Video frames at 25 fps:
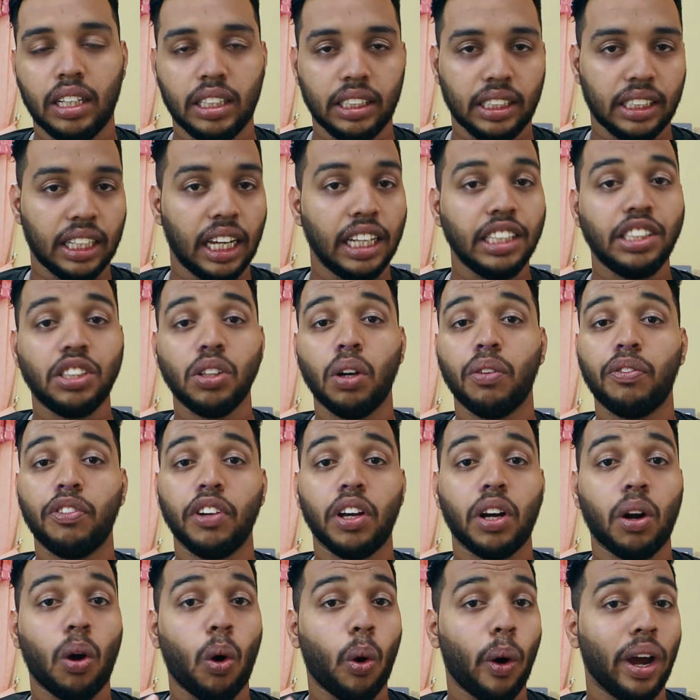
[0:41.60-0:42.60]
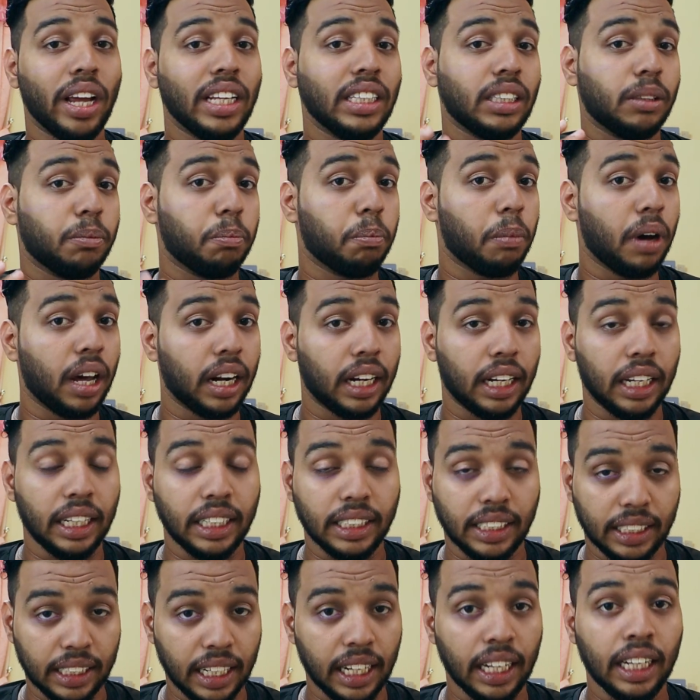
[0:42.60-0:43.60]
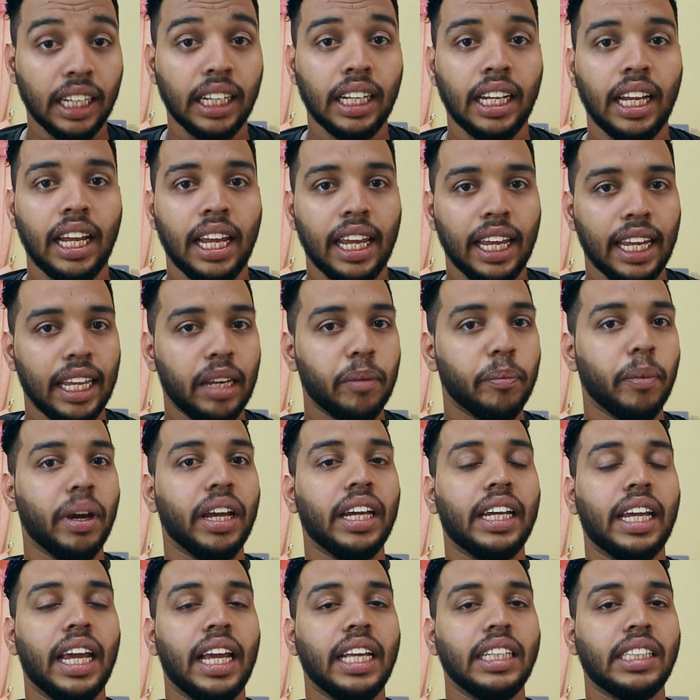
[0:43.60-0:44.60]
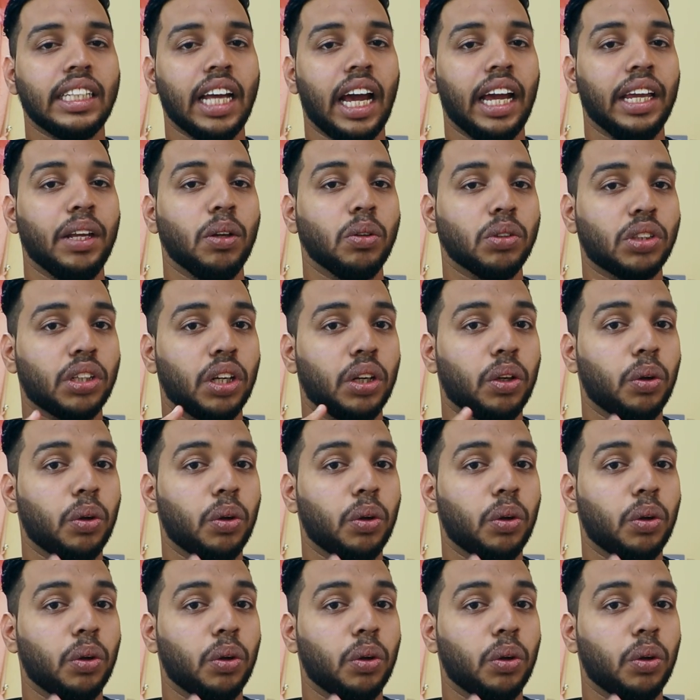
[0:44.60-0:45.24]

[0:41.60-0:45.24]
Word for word: size of your OS partition. In my case, I used